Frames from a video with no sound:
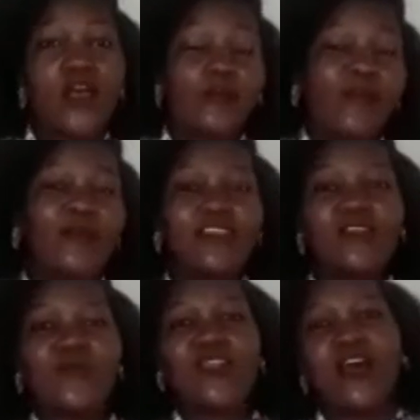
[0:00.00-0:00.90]
maybe
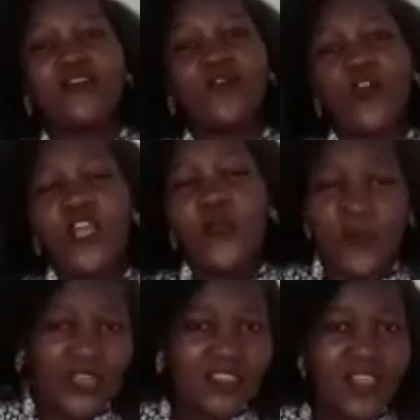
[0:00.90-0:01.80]
this would have gone
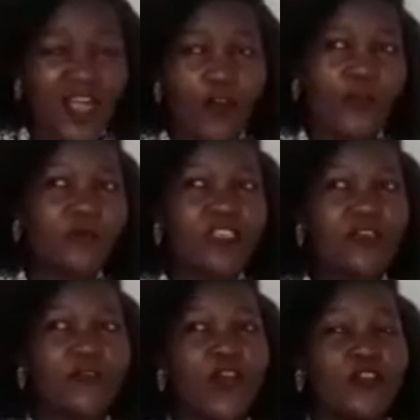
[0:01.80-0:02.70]
better, or maybe
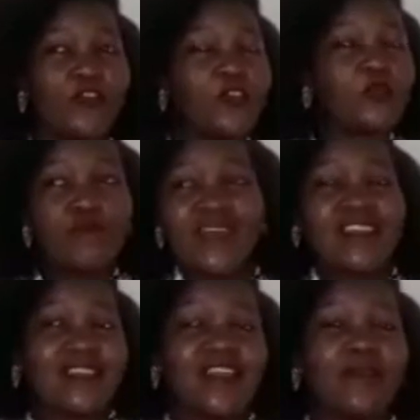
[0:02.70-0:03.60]
if you had not
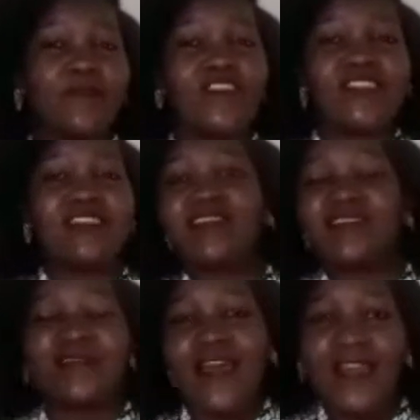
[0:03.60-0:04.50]
messed up this
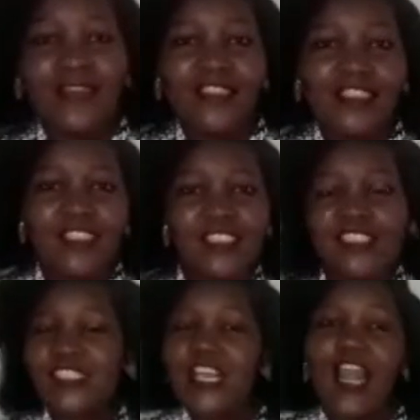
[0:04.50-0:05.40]
design,
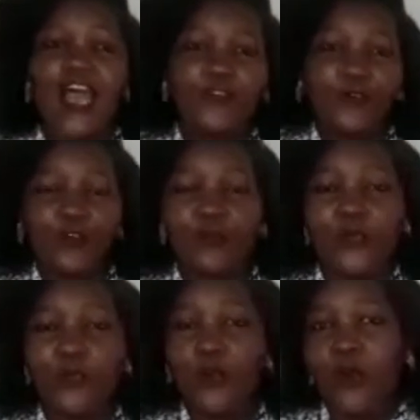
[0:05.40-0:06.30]
this client would
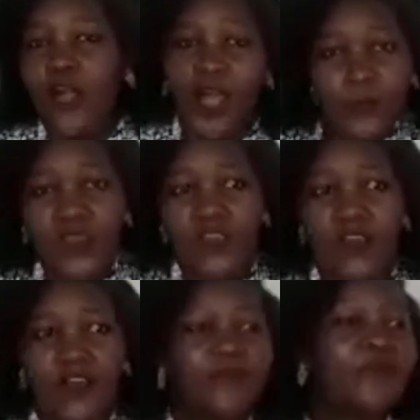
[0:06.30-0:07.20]
be more
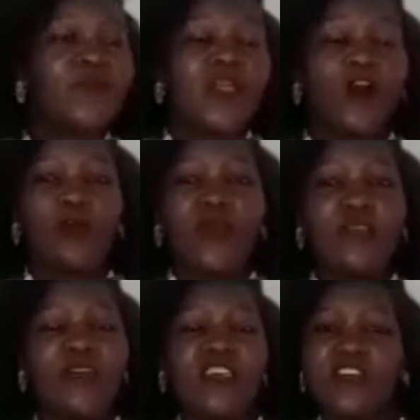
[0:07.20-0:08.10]
happier, or
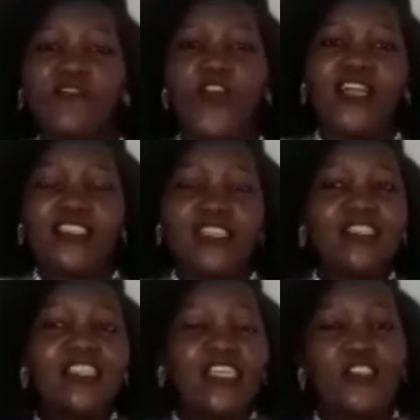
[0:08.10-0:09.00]
maybe if you had
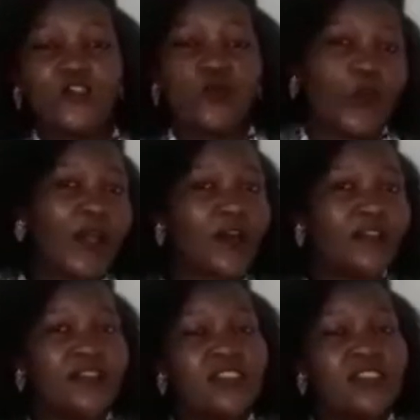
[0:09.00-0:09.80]
done things well,